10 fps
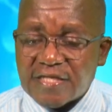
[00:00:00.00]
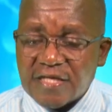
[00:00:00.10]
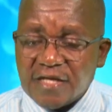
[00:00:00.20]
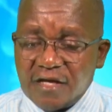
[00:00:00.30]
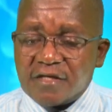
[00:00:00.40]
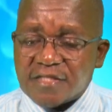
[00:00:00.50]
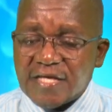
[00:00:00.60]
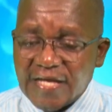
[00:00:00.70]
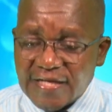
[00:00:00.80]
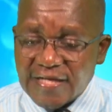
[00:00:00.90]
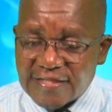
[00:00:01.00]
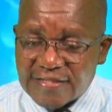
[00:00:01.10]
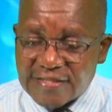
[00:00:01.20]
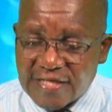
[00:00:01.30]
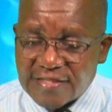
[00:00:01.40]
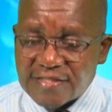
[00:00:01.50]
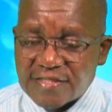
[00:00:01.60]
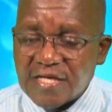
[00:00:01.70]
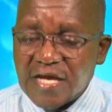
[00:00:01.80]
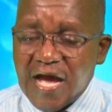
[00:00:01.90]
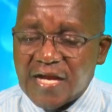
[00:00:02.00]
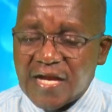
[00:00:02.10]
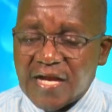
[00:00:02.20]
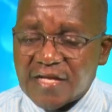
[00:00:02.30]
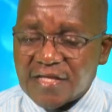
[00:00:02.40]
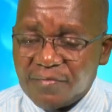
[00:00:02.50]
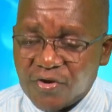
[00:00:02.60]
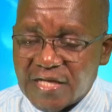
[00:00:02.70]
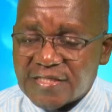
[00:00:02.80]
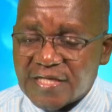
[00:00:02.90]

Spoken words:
and the Hittites, and the Amorites,